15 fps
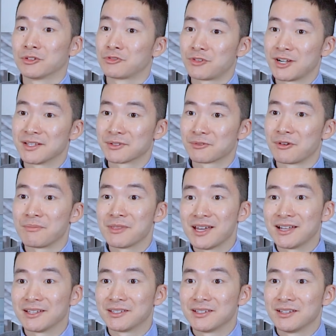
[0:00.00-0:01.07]
the transcript
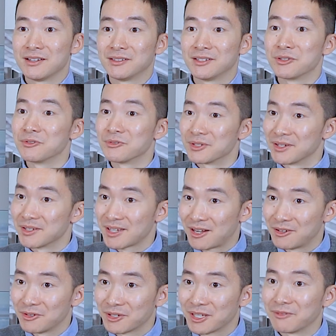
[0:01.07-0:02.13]
that the users
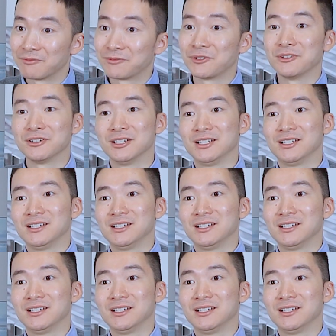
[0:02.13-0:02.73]
are looking for.